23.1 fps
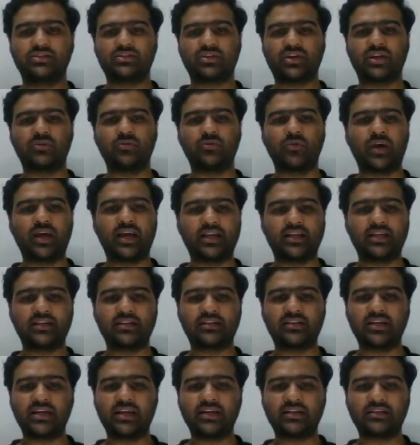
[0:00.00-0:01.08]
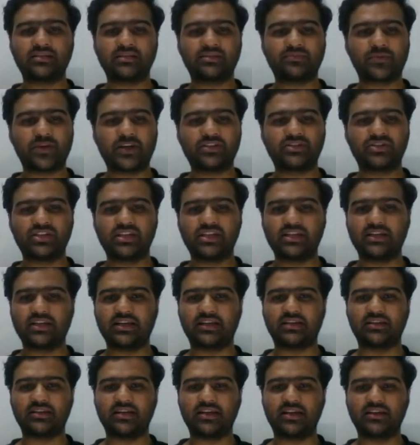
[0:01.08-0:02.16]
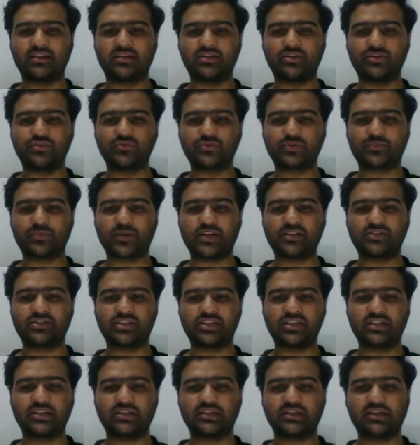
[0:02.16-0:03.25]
I go ahead and create a spreadsheet. I create a new spreadsheet,